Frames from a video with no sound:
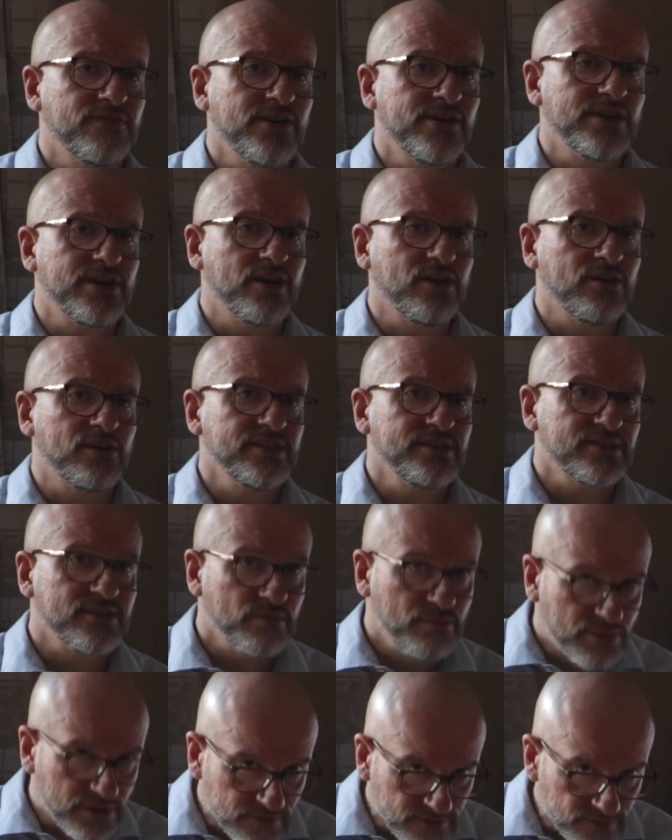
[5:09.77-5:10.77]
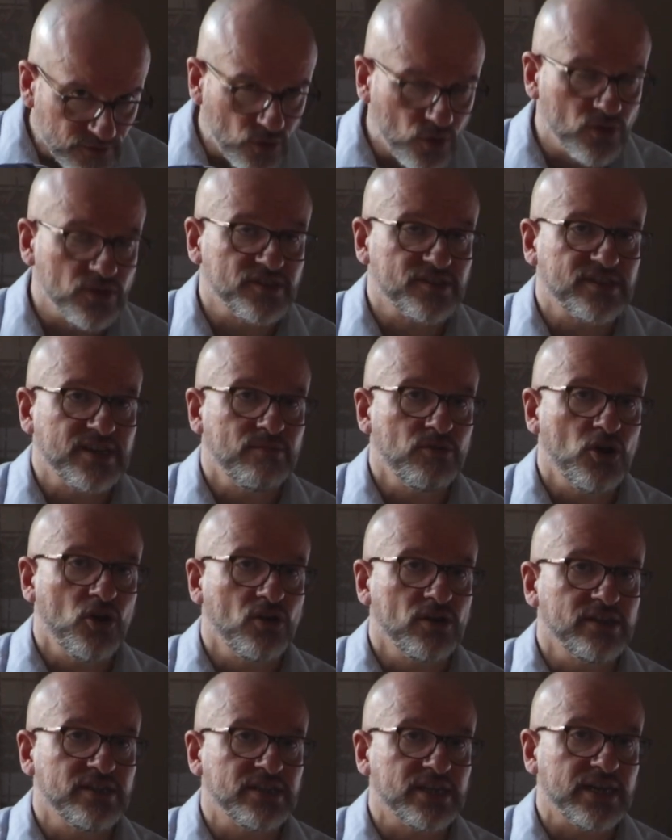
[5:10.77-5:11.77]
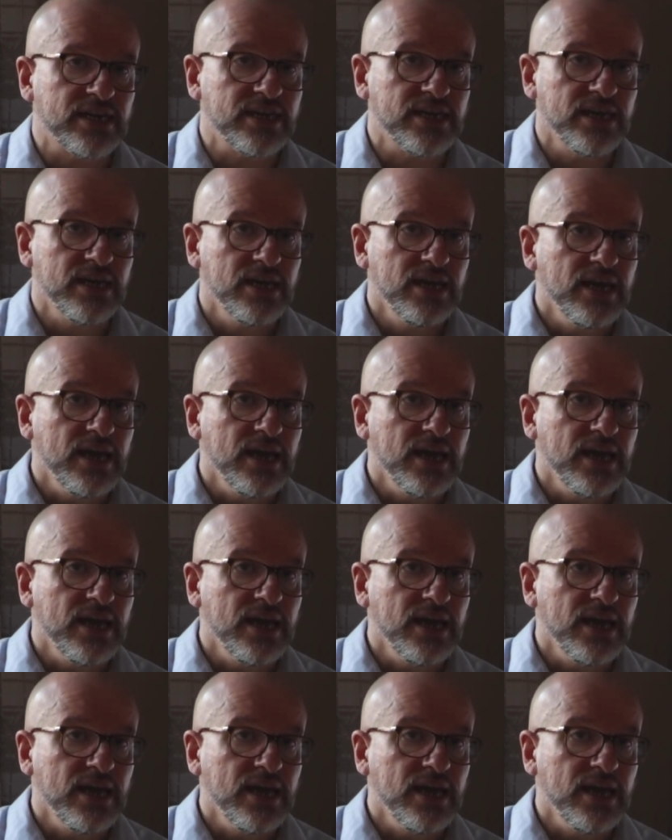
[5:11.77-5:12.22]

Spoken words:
finalised before the summer holiday,